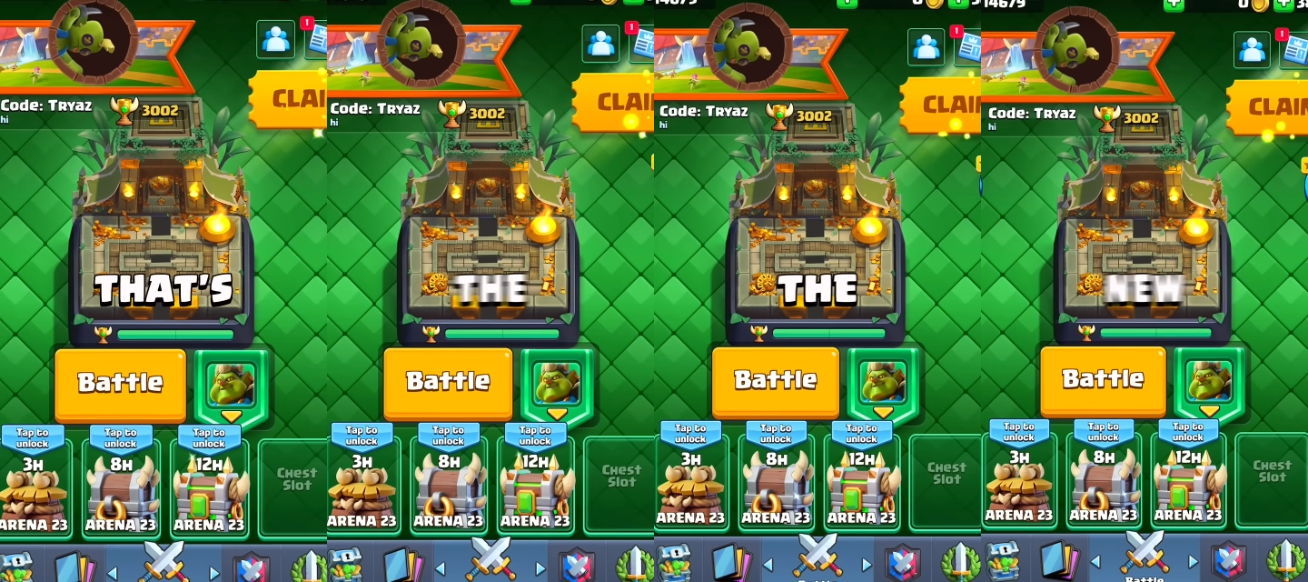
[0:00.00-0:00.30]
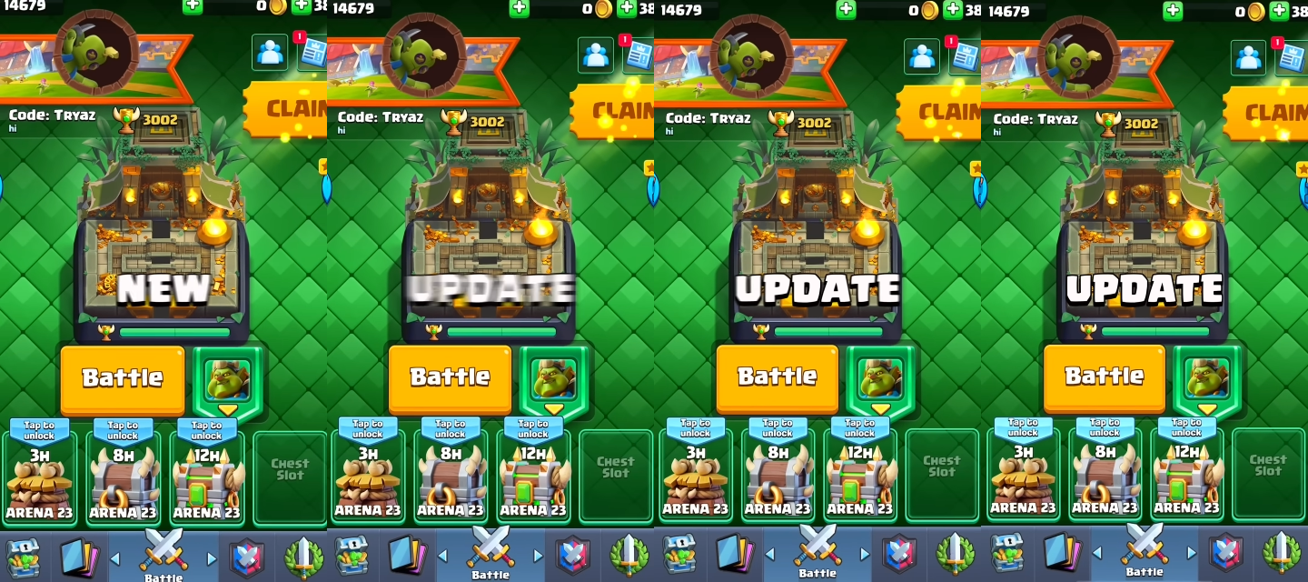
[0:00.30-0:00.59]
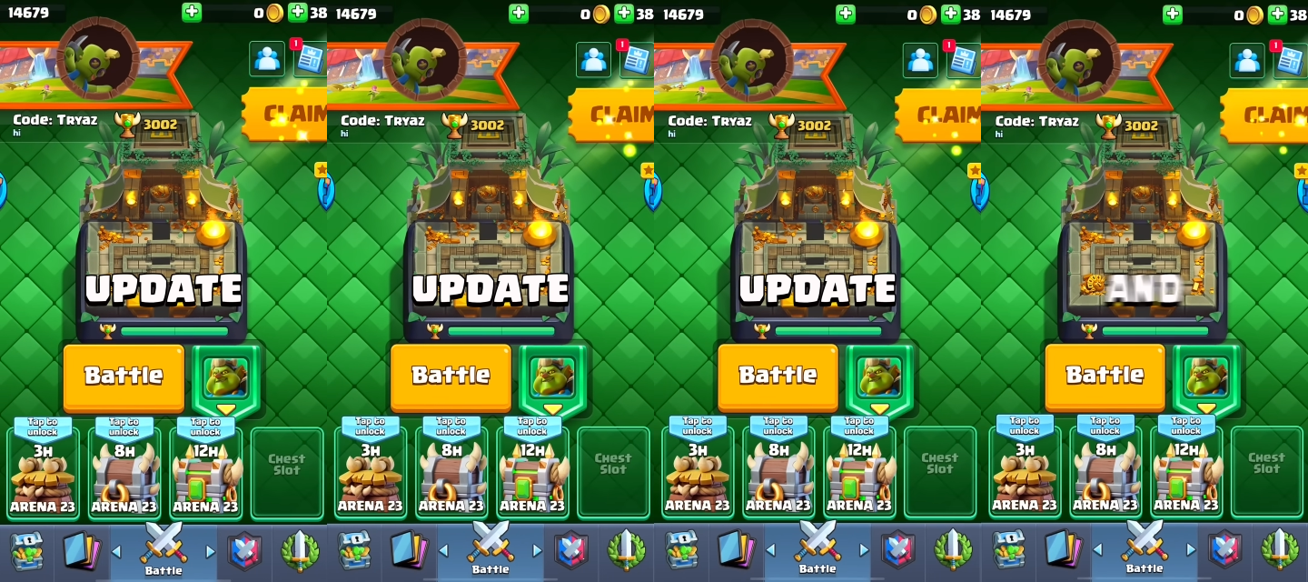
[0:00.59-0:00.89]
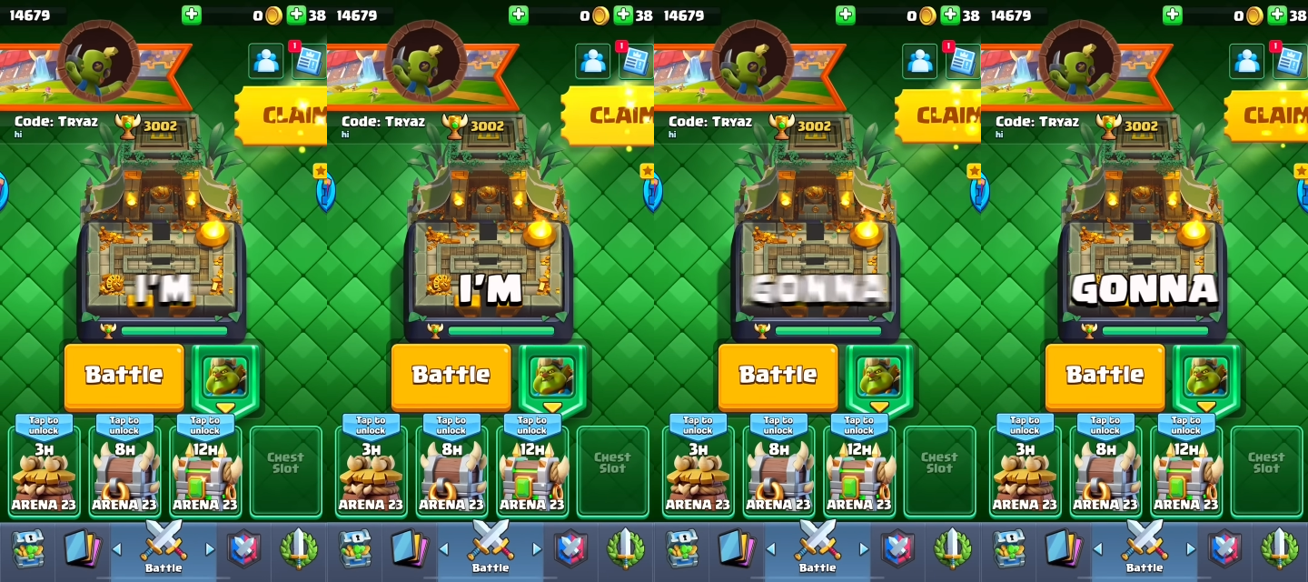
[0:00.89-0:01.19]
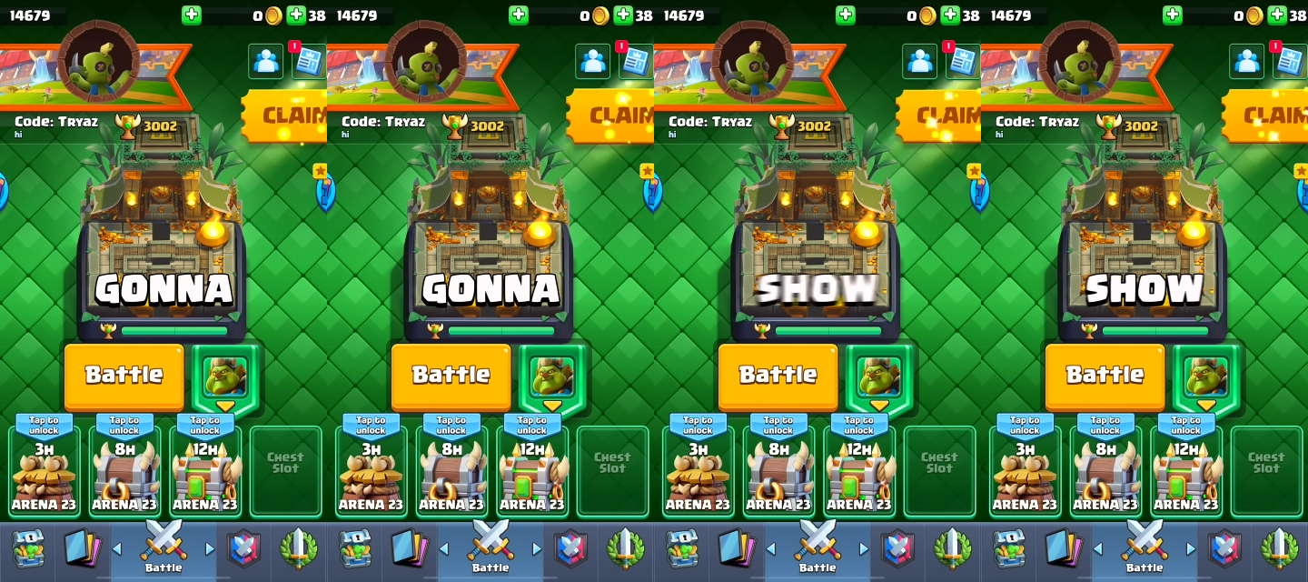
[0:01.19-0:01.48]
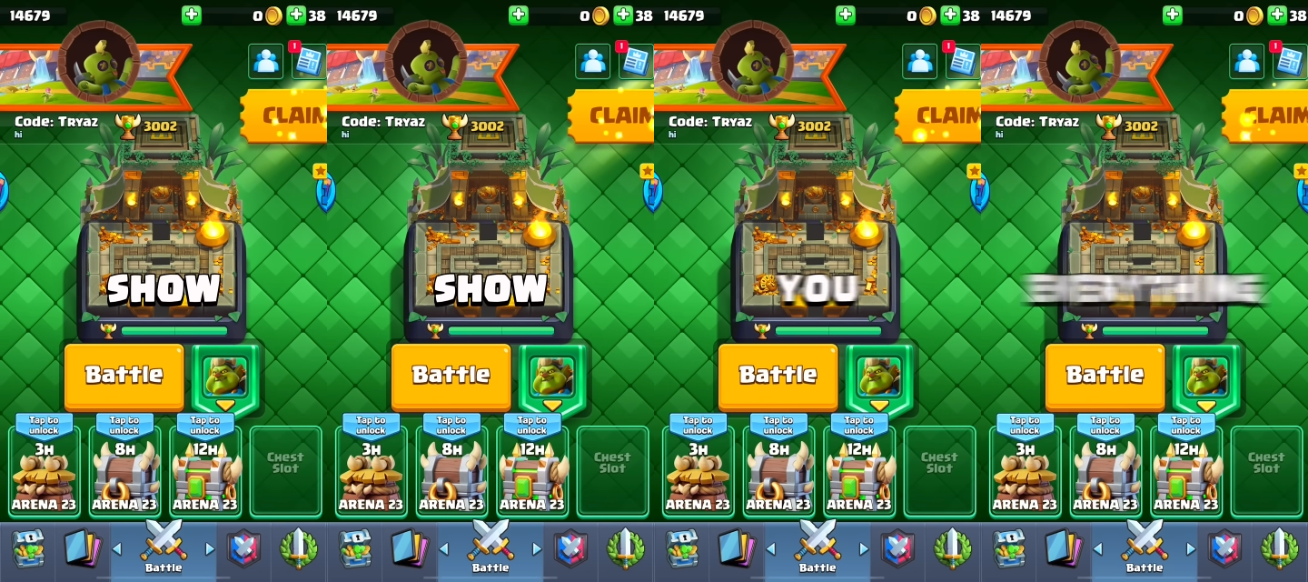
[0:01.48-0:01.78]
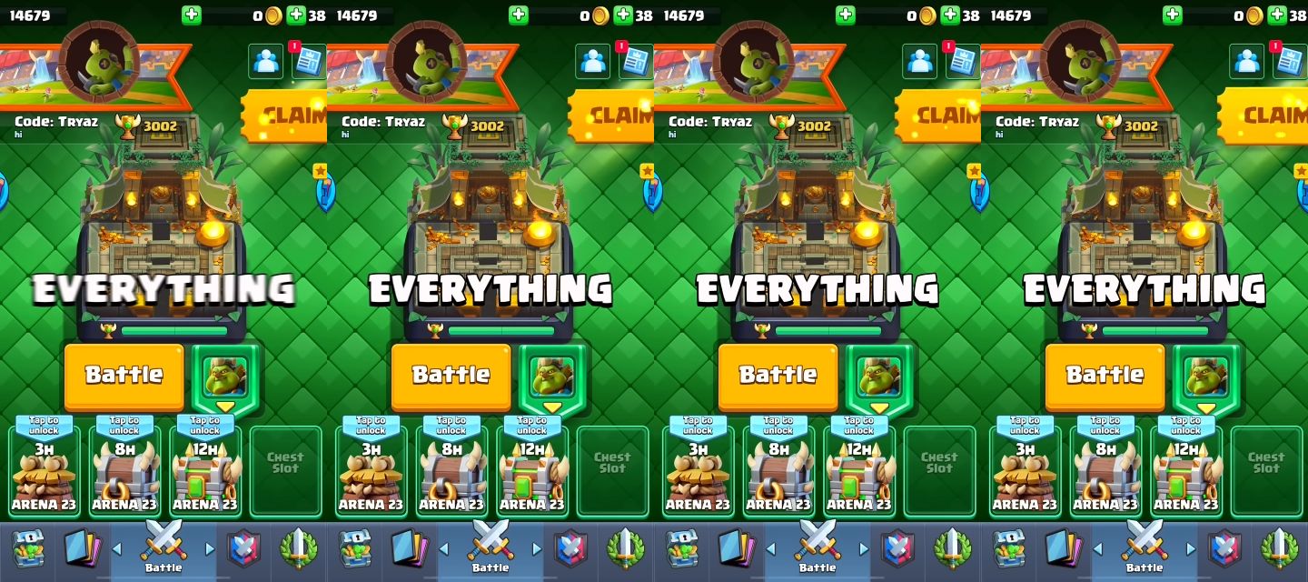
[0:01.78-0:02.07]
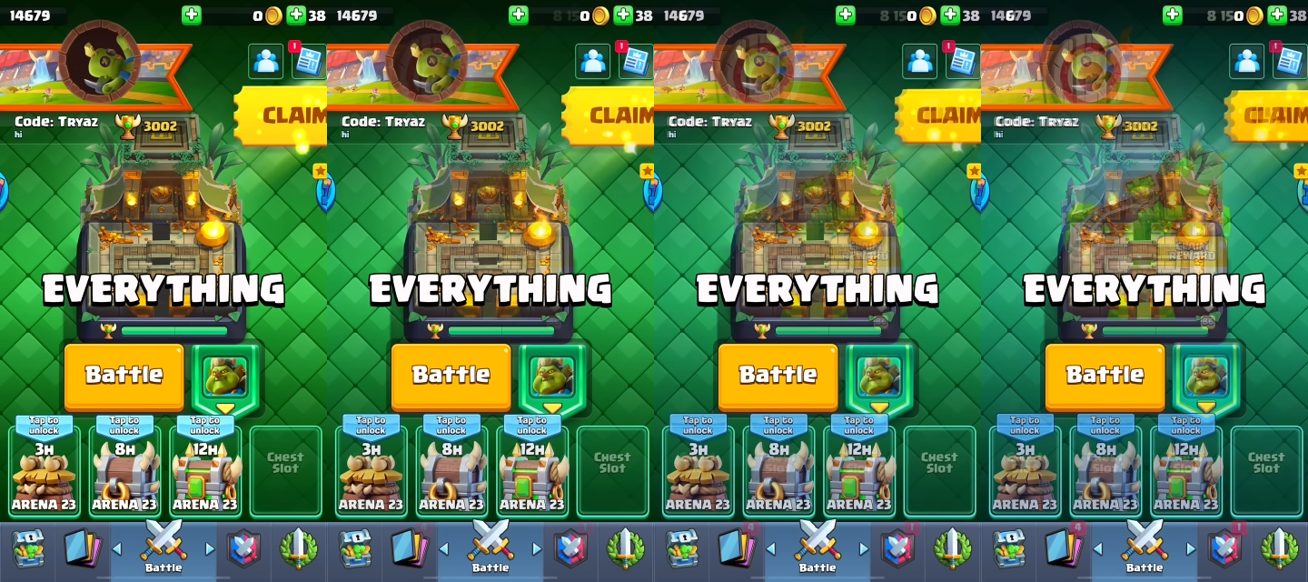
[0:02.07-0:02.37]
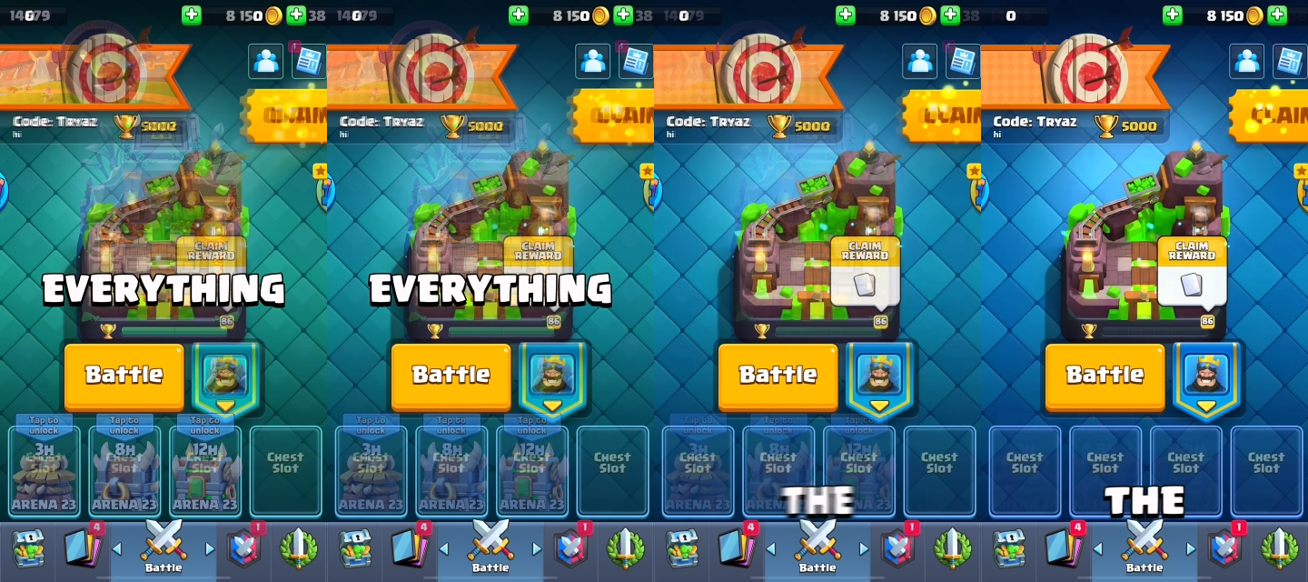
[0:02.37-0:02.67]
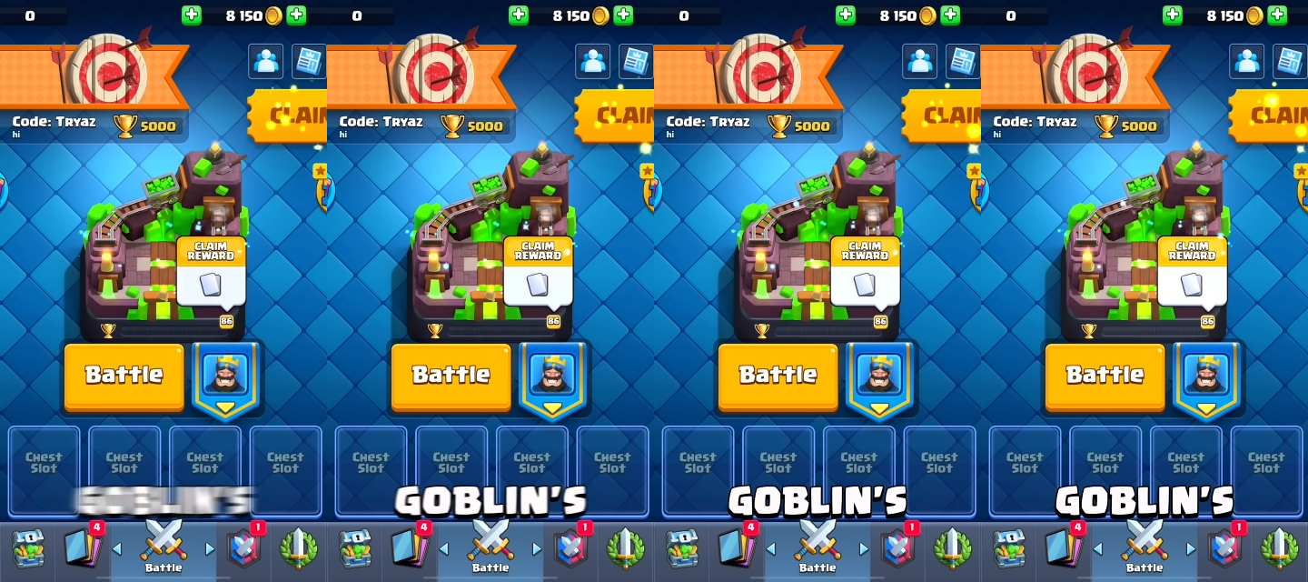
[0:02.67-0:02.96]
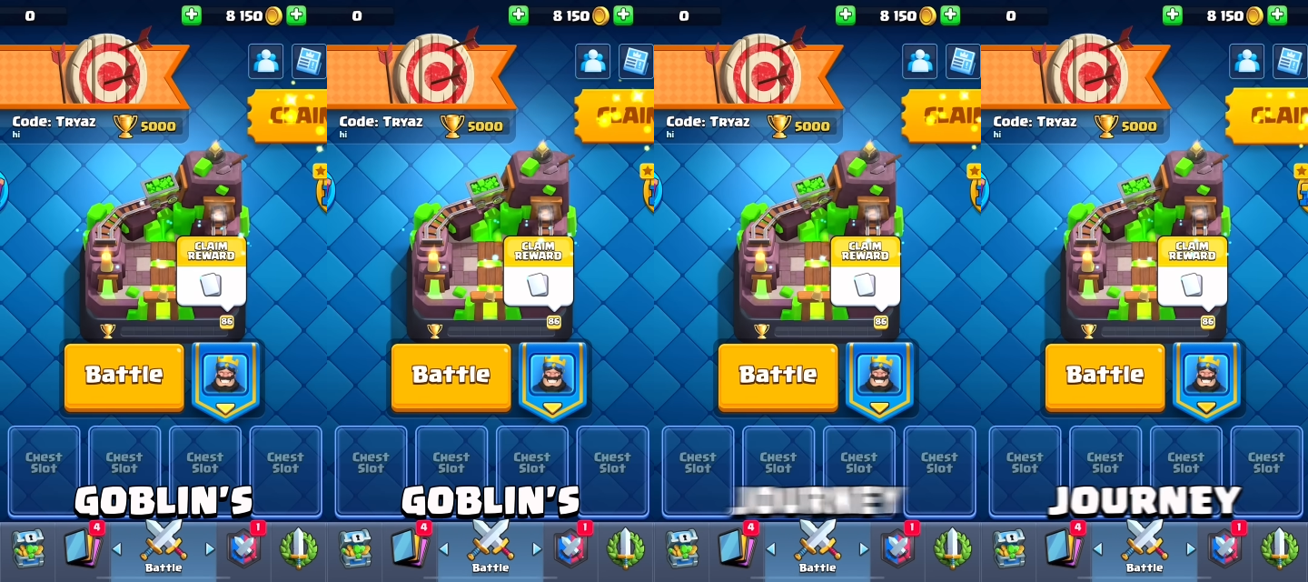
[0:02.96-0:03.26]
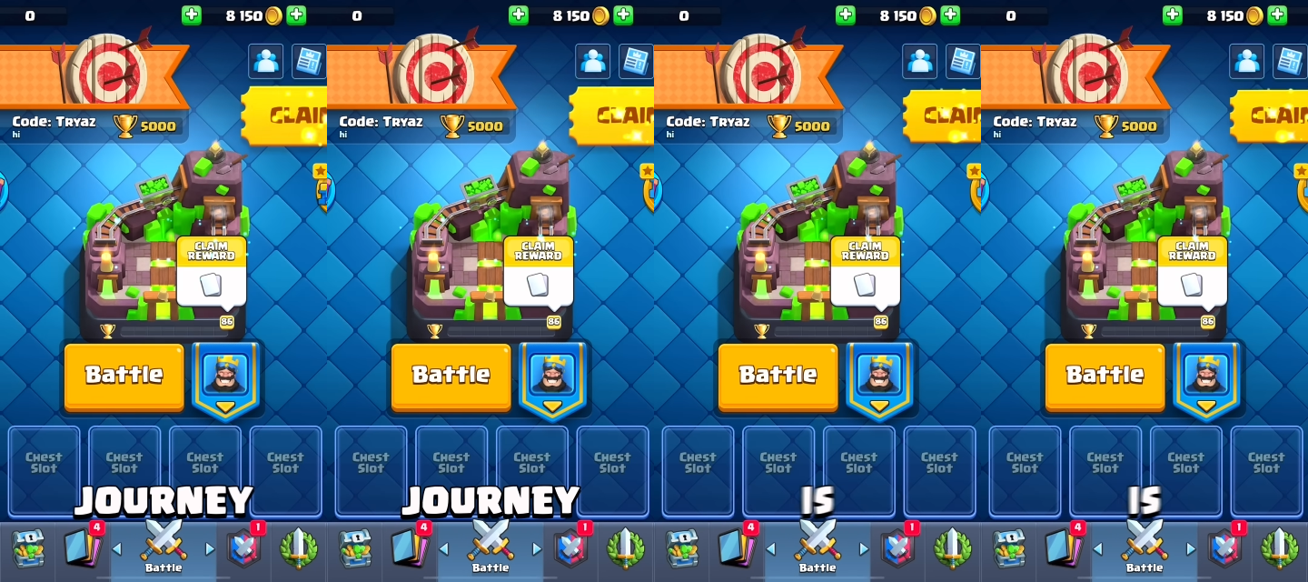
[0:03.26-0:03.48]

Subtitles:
Nobody's mouth can be seen.